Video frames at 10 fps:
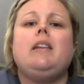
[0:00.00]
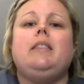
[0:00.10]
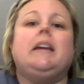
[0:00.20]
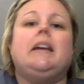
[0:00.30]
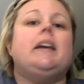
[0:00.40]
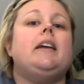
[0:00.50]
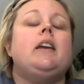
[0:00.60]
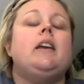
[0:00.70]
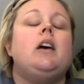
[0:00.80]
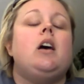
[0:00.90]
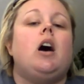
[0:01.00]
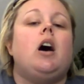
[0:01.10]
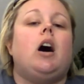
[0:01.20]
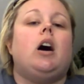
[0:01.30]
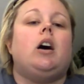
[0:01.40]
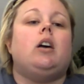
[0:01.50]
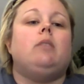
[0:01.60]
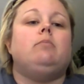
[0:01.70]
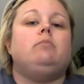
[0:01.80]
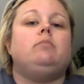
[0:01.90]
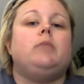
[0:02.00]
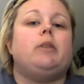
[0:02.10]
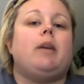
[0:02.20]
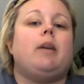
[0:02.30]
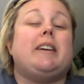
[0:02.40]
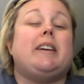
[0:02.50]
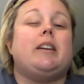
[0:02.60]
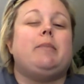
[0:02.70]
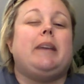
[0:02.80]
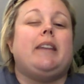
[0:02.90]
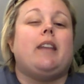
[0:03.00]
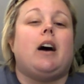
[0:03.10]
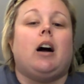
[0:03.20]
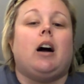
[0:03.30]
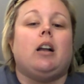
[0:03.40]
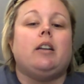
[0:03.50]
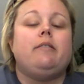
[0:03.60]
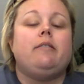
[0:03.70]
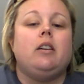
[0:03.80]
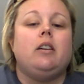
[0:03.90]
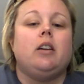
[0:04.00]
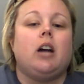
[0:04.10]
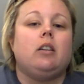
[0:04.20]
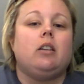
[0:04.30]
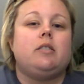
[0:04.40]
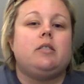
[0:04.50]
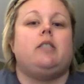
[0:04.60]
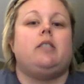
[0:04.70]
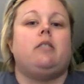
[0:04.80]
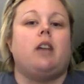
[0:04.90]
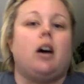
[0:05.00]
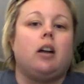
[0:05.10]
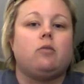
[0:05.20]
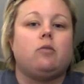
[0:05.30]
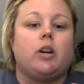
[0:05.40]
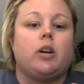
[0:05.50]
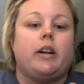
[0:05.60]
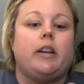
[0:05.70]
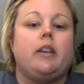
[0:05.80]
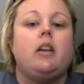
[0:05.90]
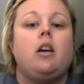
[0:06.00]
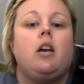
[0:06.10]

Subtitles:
then you're probably going to be in the olive colors, either the olive one,